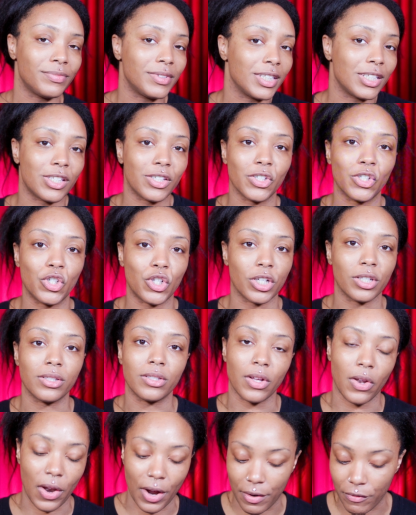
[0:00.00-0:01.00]
This is
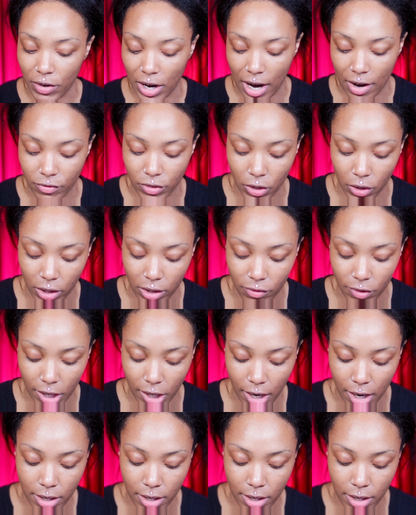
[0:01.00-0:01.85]
just the life I have to live, I